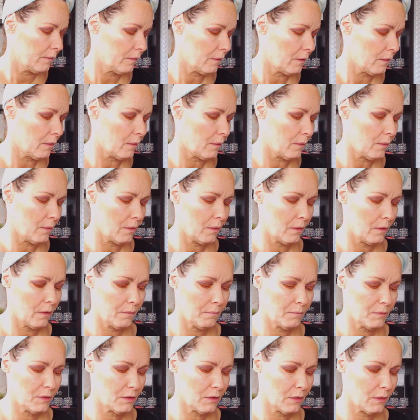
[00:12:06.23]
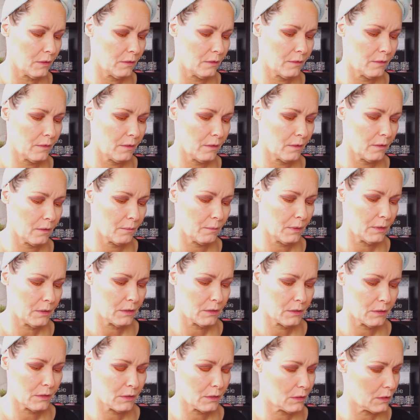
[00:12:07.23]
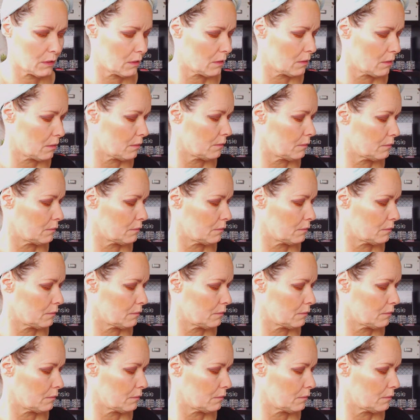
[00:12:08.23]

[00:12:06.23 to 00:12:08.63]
So I'm trying to think which.